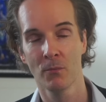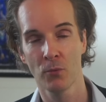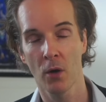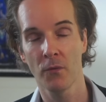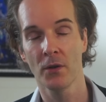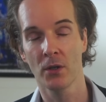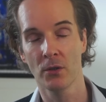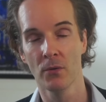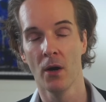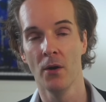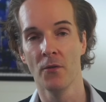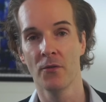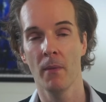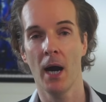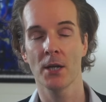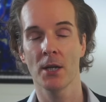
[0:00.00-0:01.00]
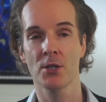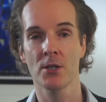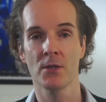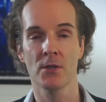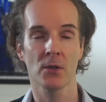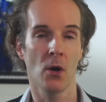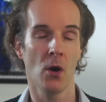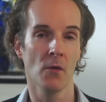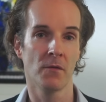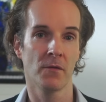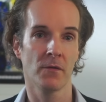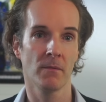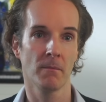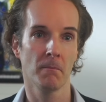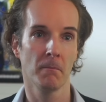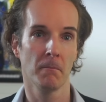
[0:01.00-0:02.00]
profit growth margins of